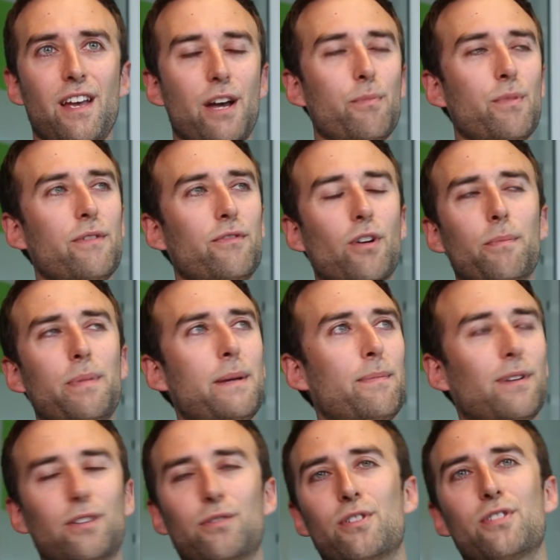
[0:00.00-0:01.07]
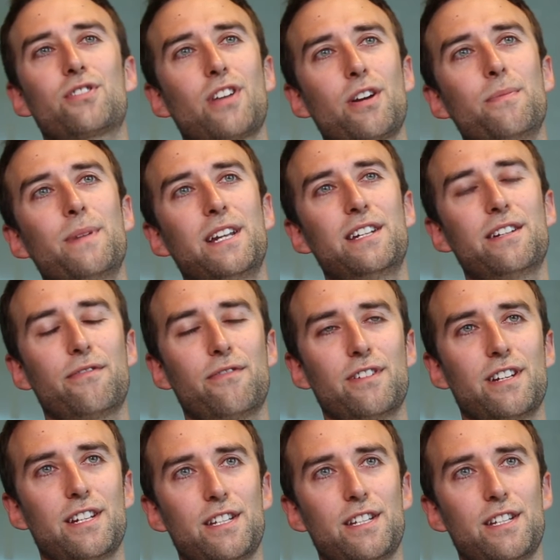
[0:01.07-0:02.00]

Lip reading: and we've got people across so many different